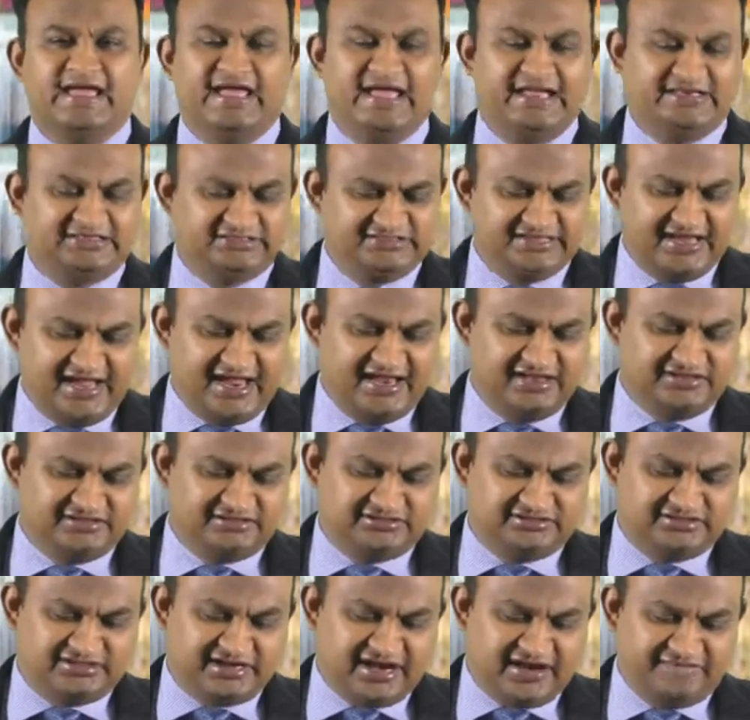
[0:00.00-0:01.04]
He
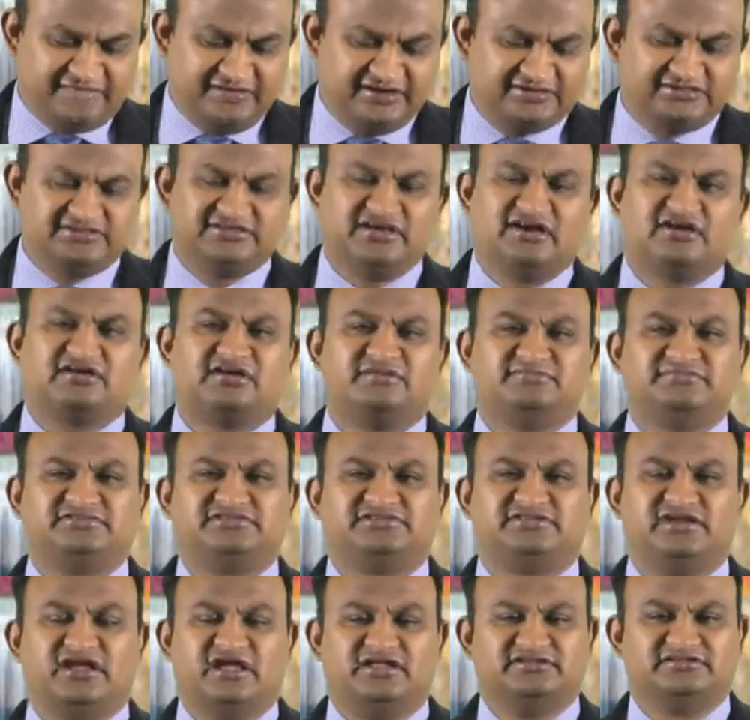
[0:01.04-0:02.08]
changed every
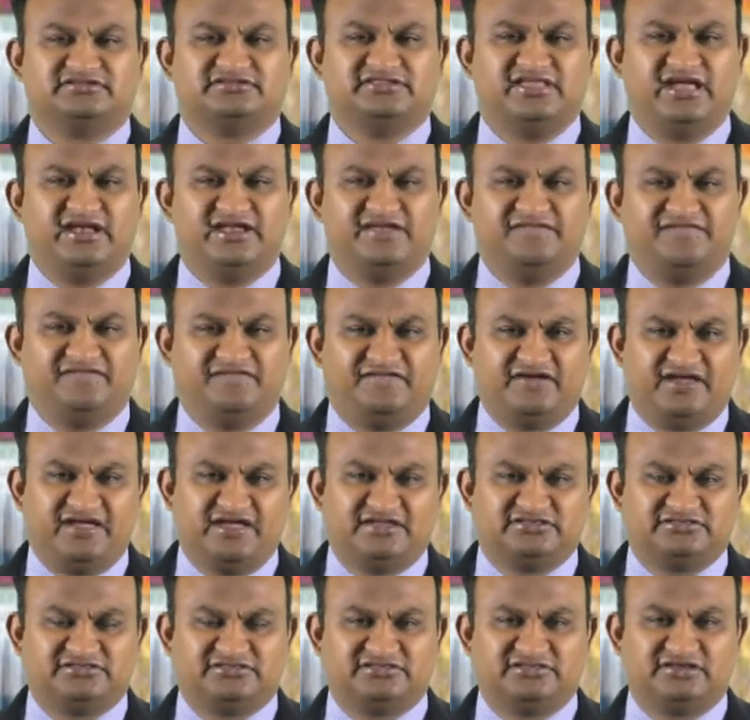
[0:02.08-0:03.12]
circumstance that he
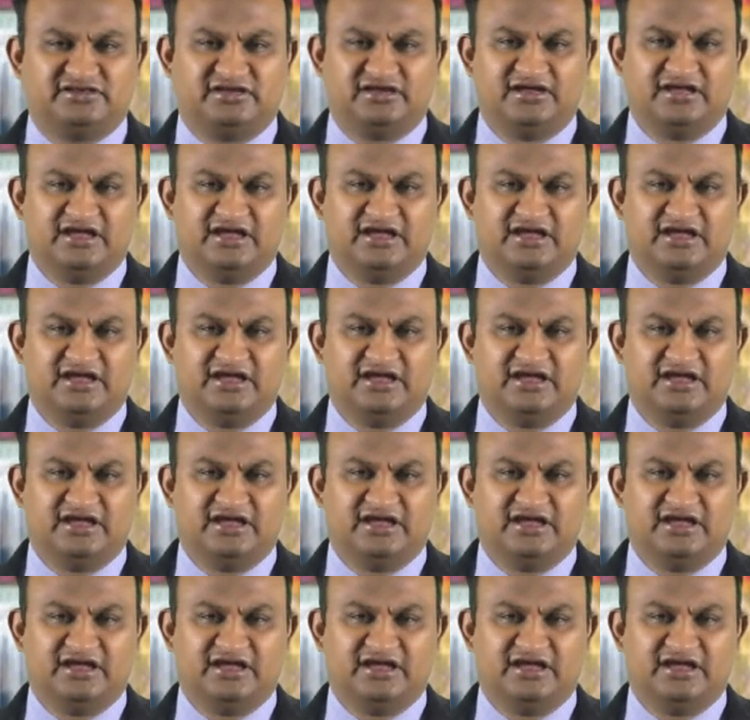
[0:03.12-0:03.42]
faced.